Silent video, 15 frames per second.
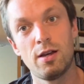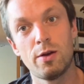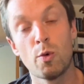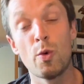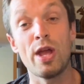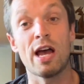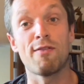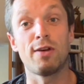
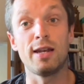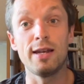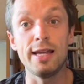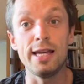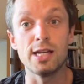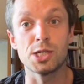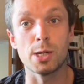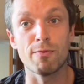We have a
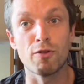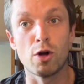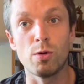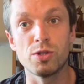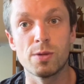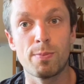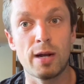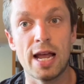leadership
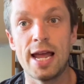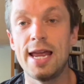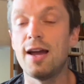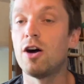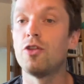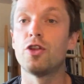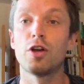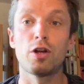role to play
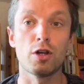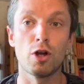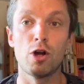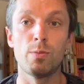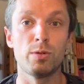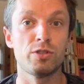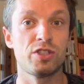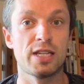on the
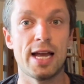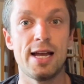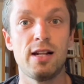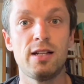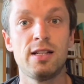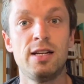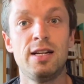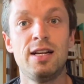global
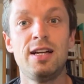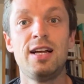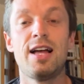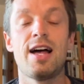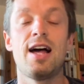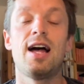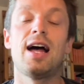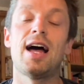scale,
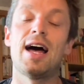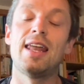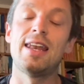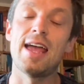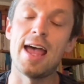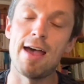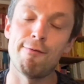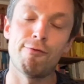and
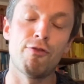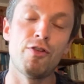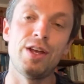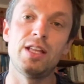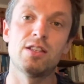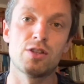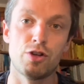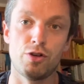
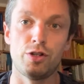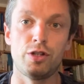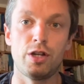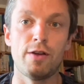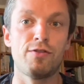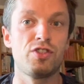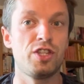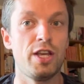every ton
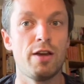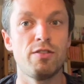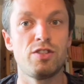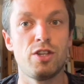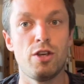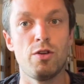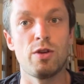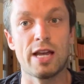of
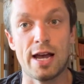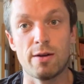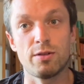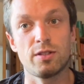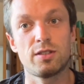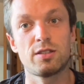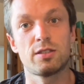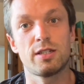CO2
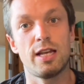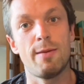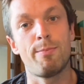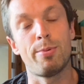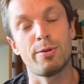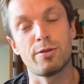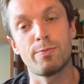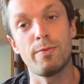counts
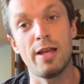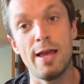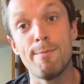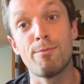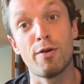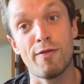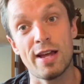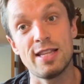in
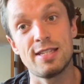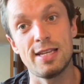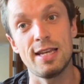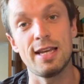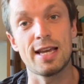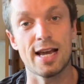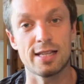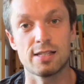
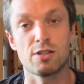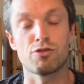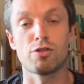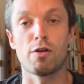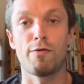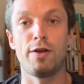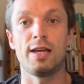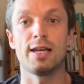preventing
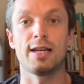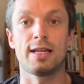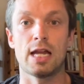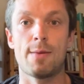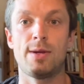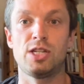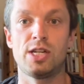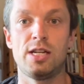catastrophic
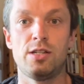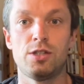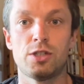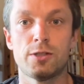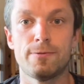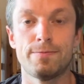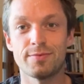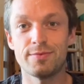climate change.
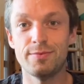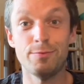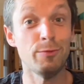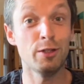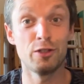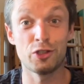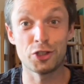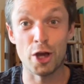
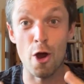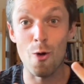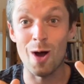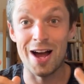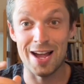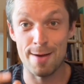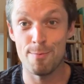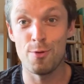So
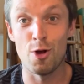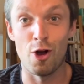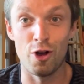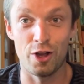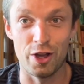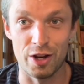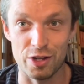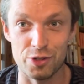I'm
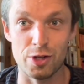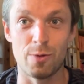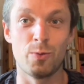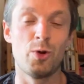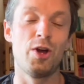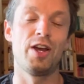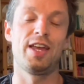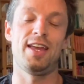not going to stop
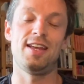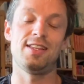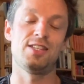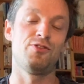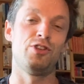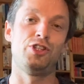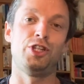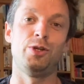working
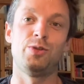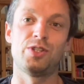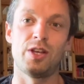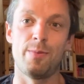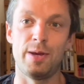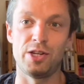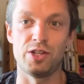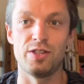to reduce
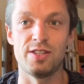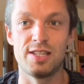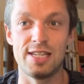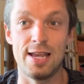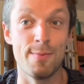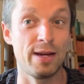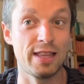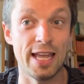emissions
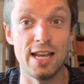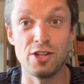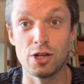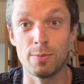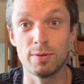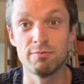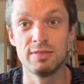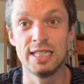in my day job.